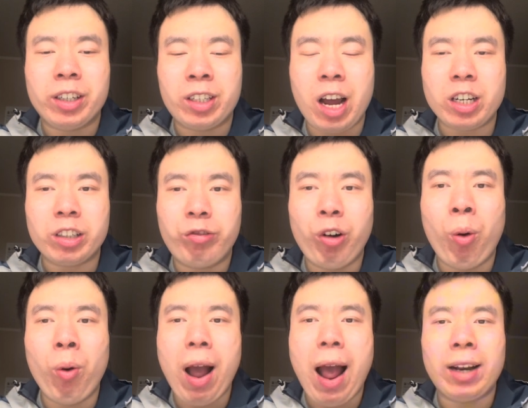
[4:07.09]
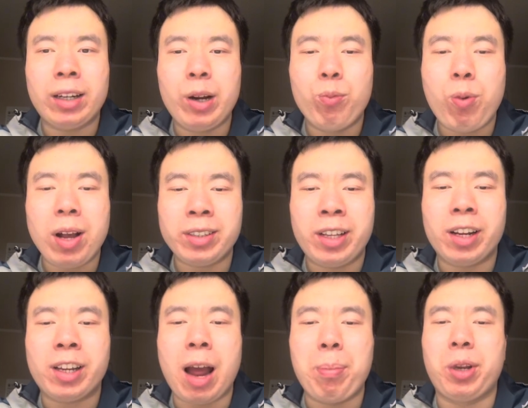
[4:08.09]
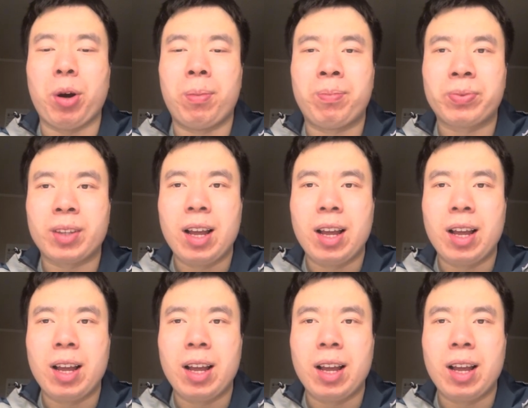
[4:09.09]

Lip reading: cash flow and invested capital.